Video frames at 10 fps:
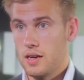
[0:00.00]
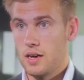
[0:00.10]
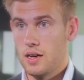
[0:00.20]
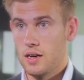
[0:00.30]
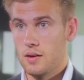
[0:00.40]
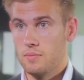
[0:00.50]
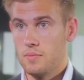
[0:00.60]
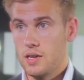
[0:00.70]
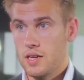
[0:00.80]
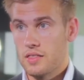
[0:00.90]
Um,
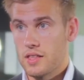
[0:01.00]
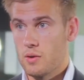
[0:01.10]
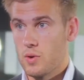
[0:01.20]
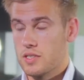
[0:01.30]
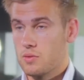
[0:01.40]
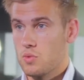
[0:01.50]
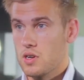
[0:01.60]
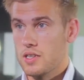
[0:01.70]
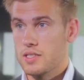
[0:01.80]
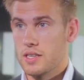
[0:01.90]
then I went and
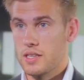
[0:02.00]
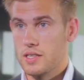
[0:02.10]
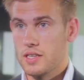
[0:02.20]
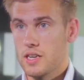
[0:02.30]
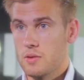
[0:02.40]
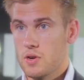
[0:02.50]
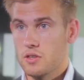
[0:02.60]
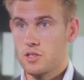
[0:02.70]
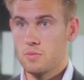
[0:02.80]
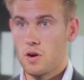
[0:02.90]
worked in the
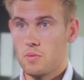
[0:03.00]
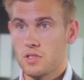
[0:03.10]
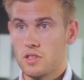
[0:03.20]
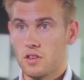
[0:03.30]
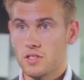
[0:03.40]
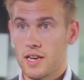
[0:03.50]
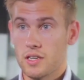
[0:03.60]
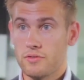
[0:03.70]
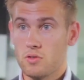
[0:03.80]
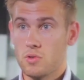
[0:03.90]
commercial department at Notts County
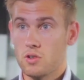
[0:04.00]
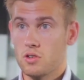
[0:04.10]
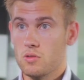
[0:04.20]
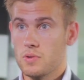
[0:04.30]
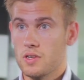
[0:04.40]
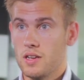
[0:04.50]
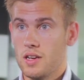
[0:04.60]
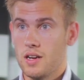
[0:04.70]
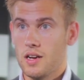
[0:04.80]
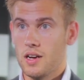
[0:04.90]
Football Club,
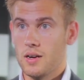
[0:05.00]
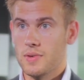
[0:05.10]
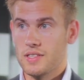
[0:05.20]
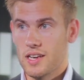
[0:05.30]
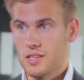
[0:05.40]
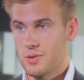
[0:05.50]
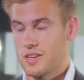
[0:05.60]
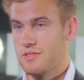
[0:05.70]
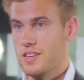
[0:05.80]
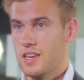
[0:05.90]
um, and that's when
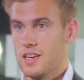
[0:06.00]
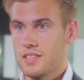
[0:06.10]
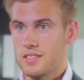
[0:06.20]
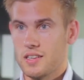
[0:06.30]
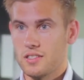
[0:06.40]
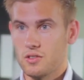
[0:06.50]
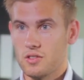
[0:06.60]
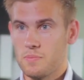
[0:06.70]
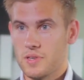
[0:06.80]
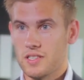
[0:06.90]
I realised that sort
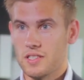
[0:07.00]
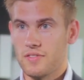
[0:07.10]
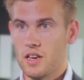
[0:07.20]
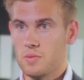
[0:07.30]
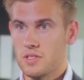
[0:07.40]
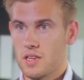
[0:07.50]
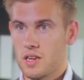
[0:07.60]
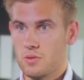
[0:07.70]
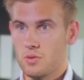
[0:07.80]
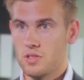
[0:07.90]
of the business development
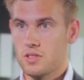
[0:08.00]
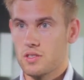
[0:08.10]
side was